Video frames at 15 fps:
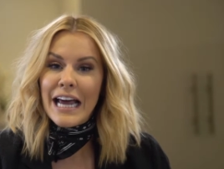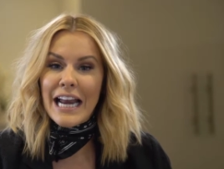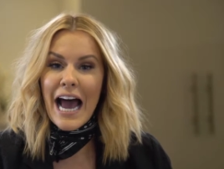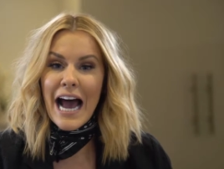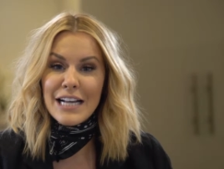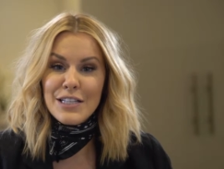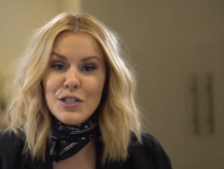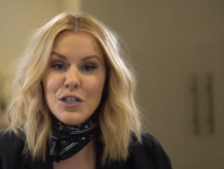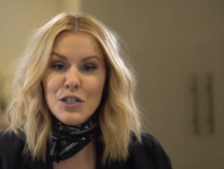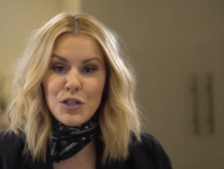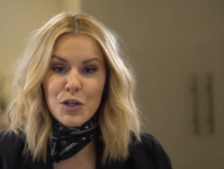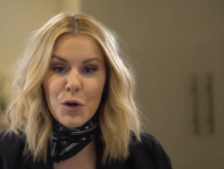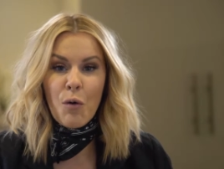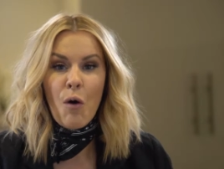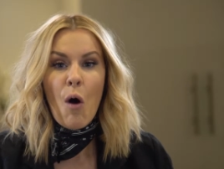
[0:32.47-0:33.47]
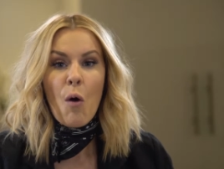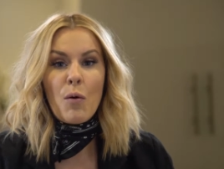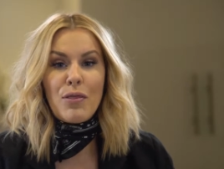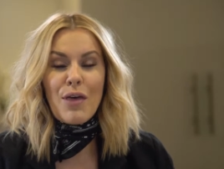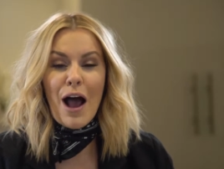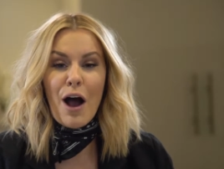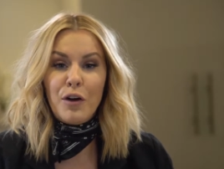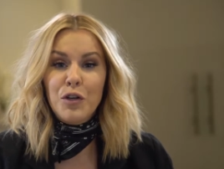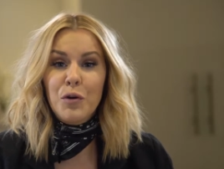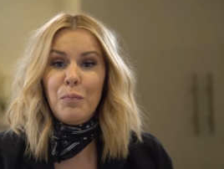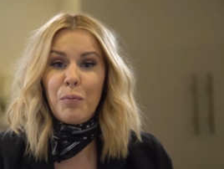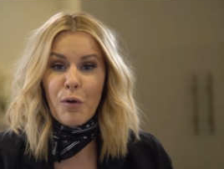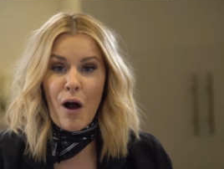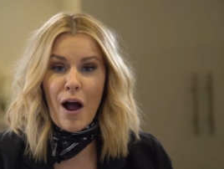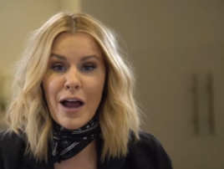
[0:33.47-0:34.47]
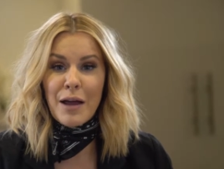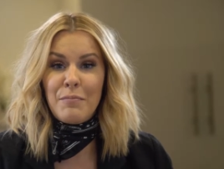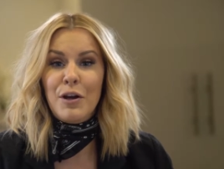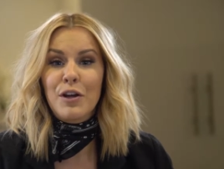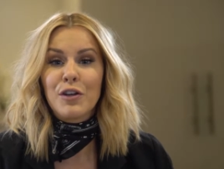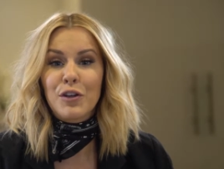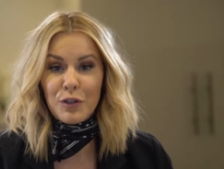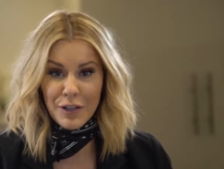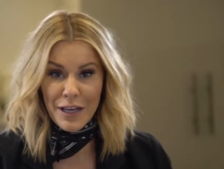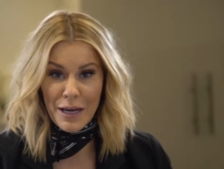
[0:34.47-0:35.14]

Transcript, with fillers: It has to do with how you prime your